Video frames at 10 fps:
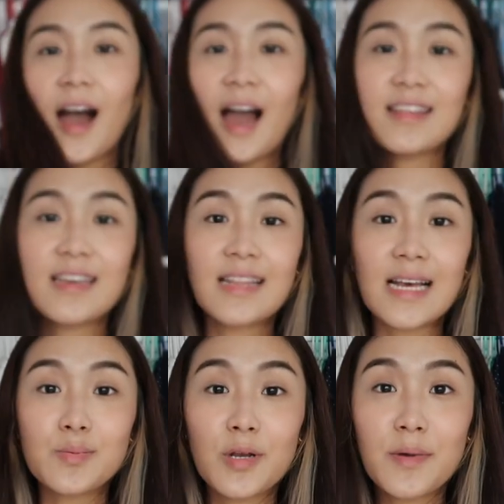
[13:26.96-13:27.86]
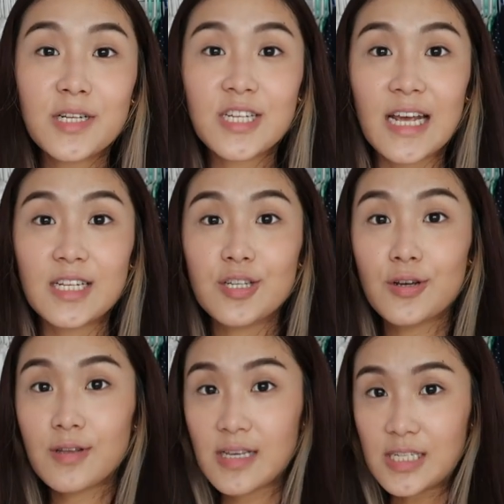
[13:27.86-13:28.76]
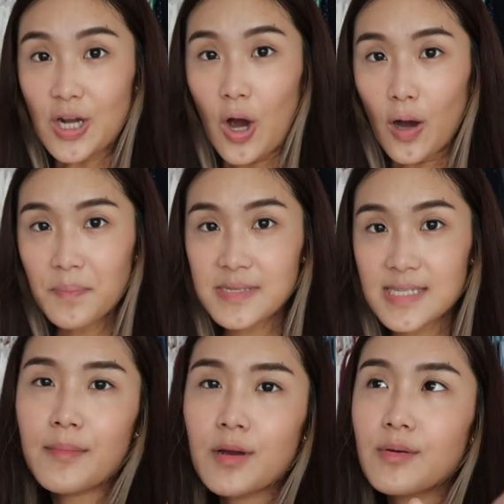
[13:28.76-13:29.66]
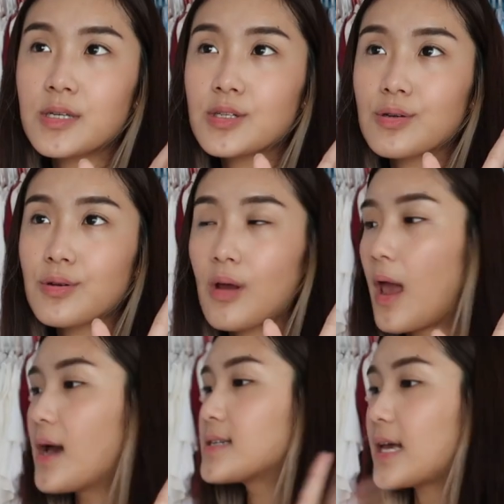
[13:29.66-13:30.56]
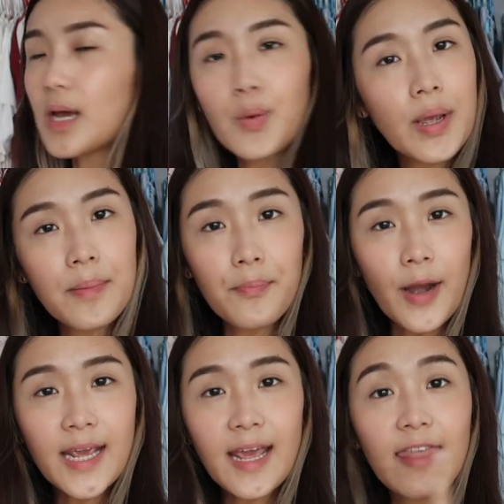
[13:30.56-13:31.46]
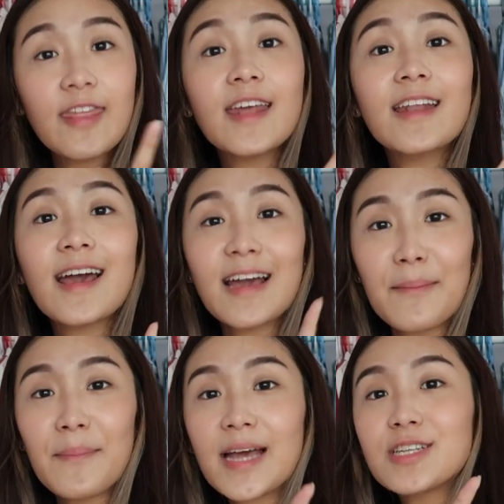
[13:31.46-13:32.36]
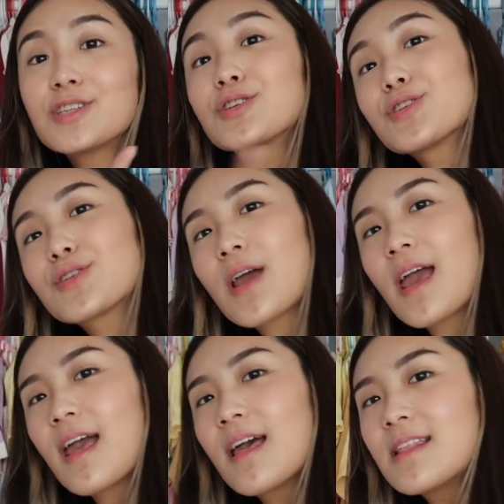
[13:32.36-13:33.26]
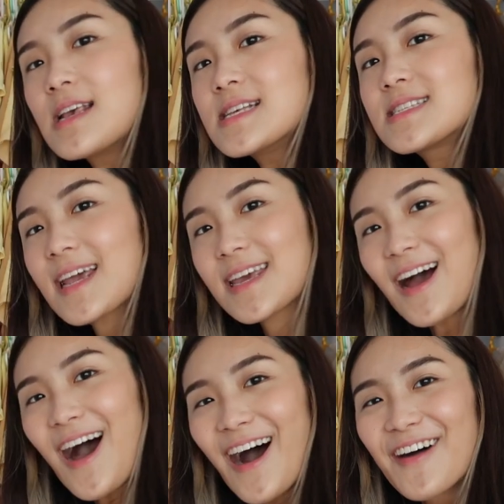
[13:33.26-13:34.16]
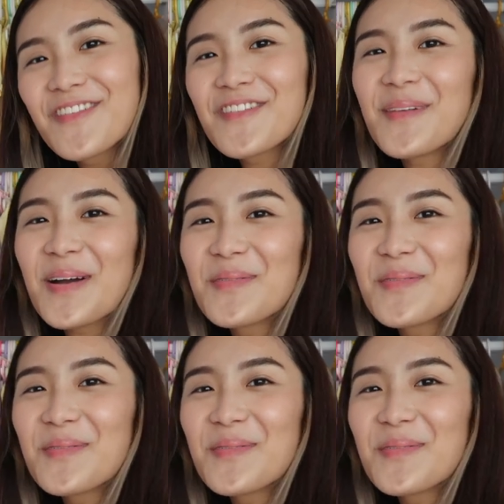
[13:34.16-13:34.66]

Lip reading: I think that's pretty much it to the tops. I'm going to take a quick break and then come back to do the second half of my